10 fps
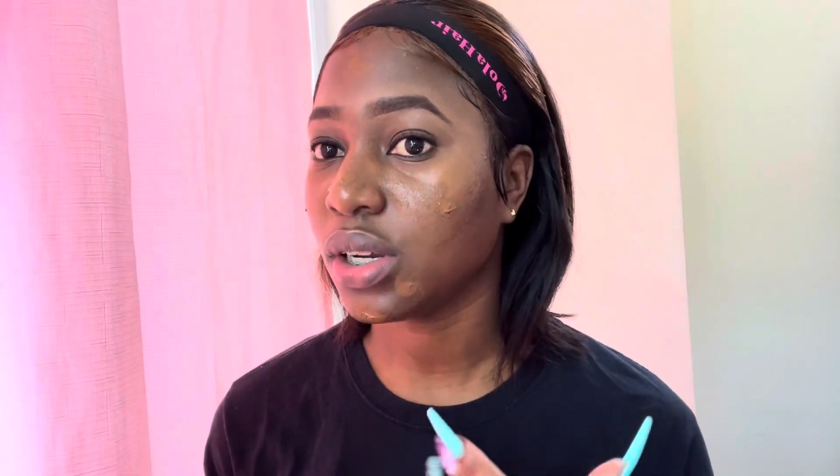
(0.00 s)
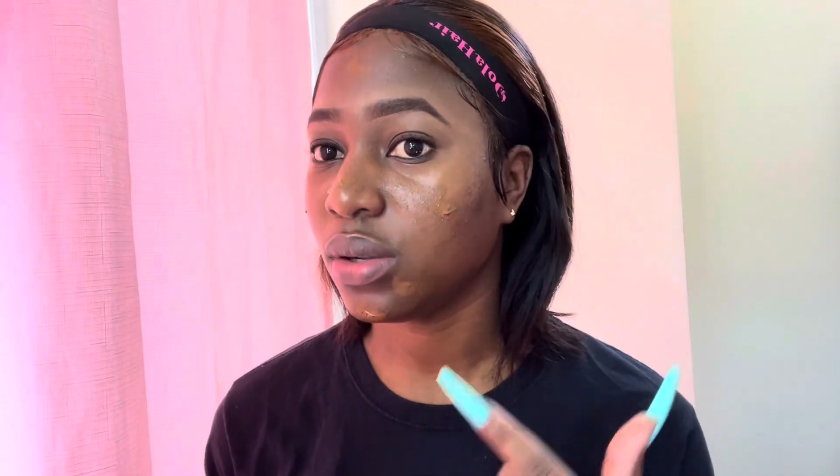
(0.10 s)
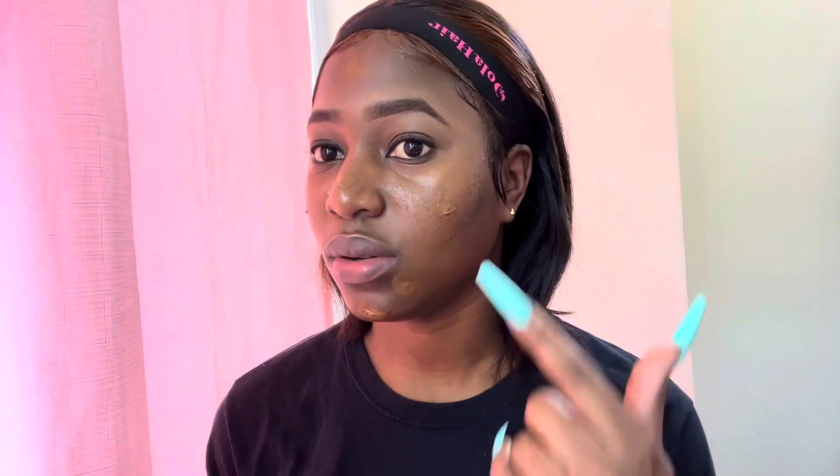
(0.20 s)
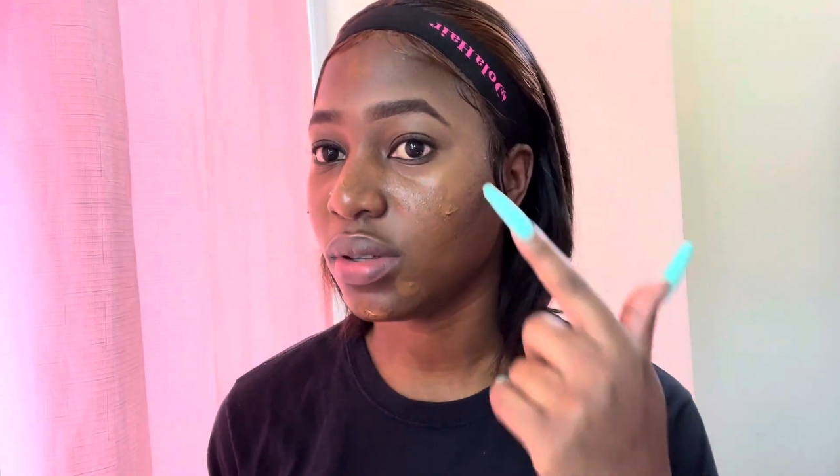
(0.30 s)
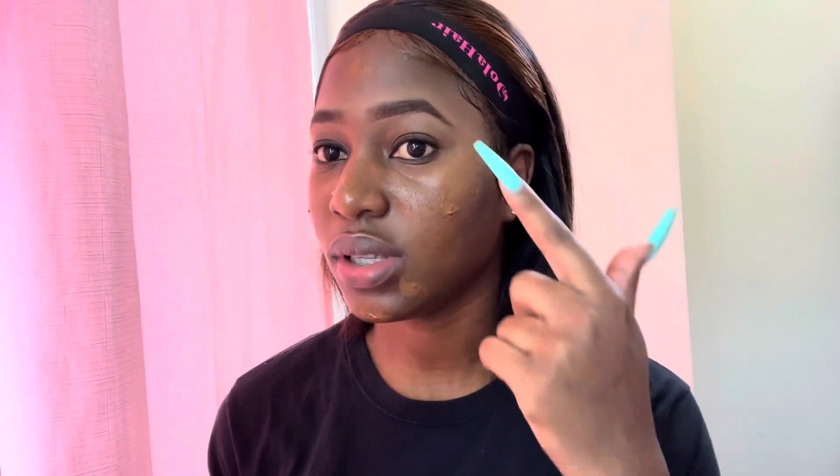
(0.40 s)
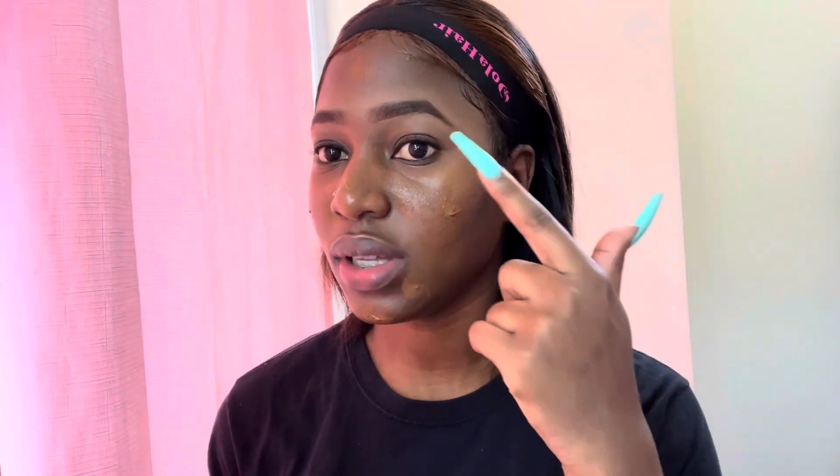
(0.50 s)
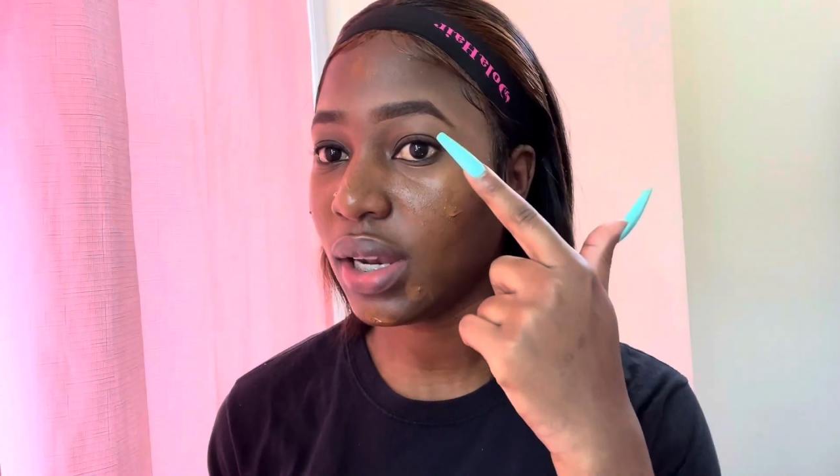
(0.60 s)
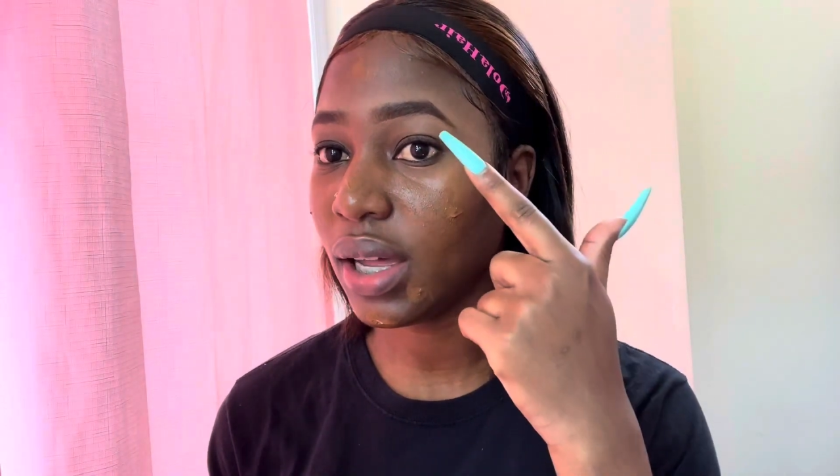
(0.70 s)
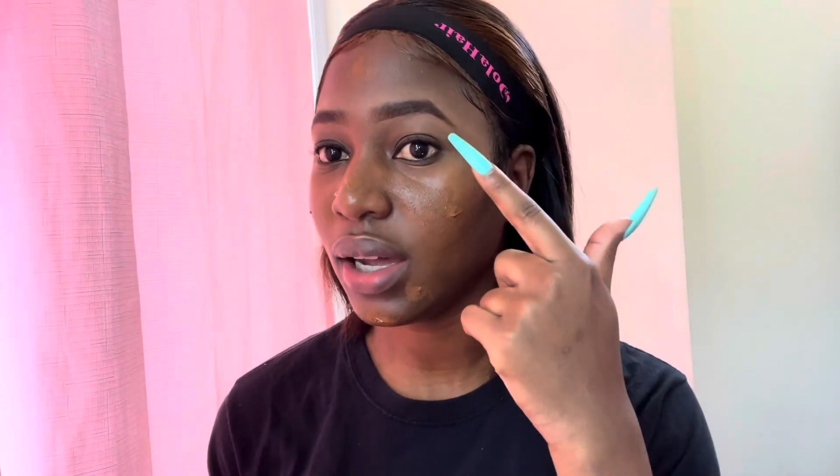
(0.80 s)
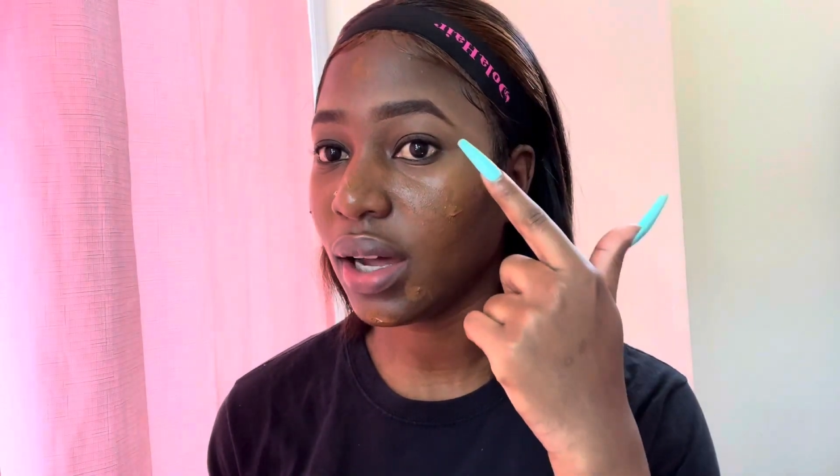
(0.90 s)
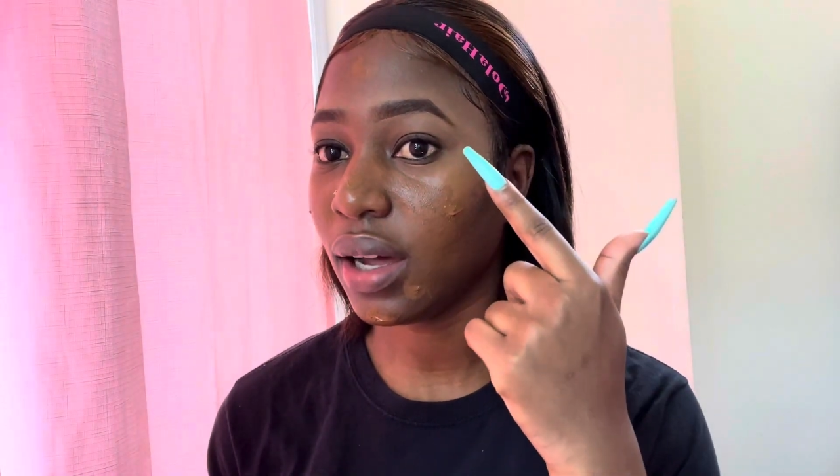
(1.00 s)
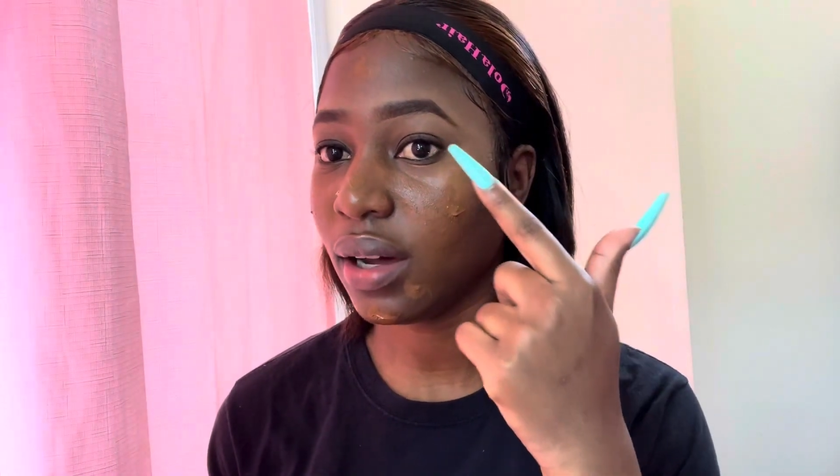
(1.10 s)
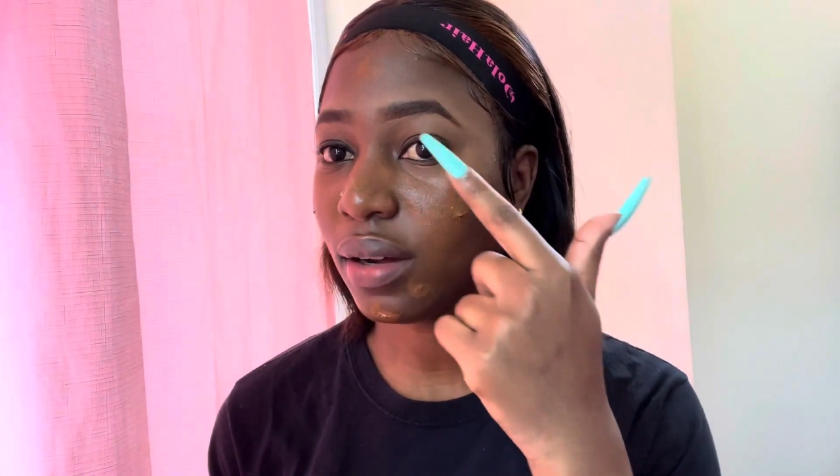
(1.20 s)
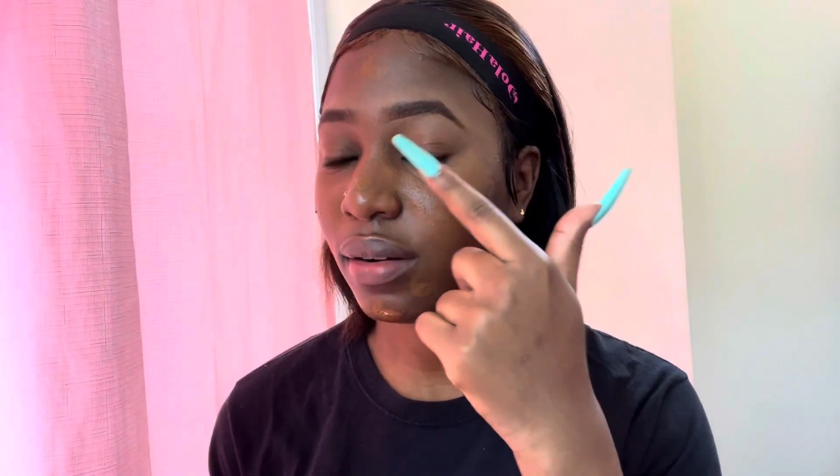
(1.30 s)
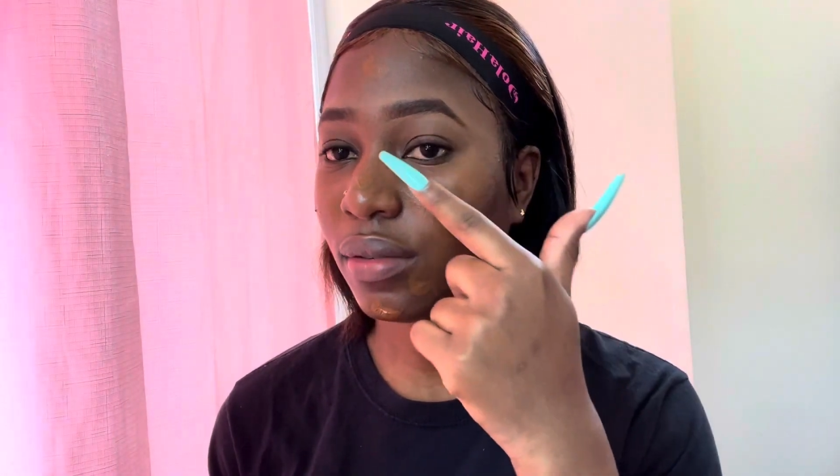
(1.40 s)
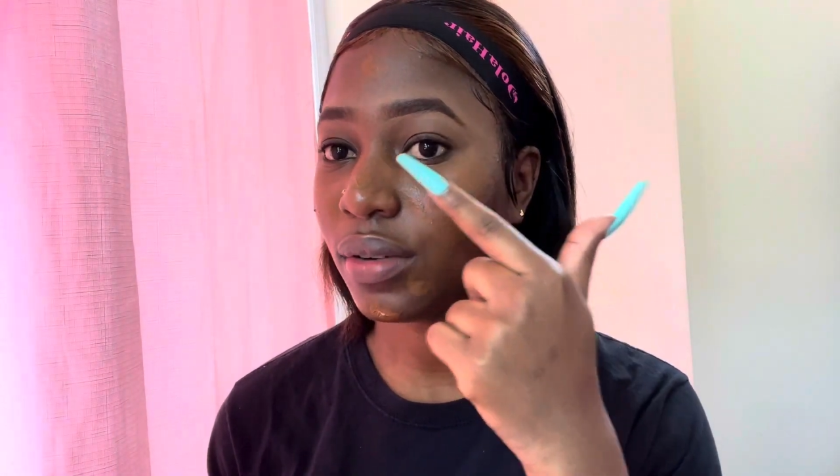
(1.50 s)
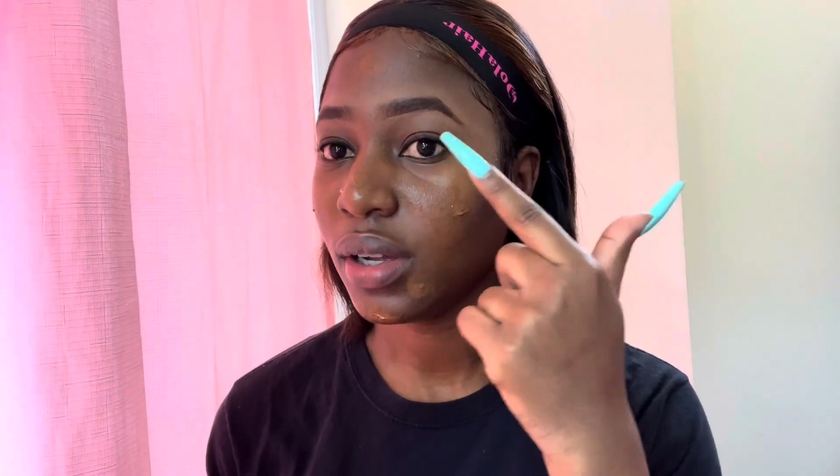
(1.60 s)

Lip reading: you could see like I have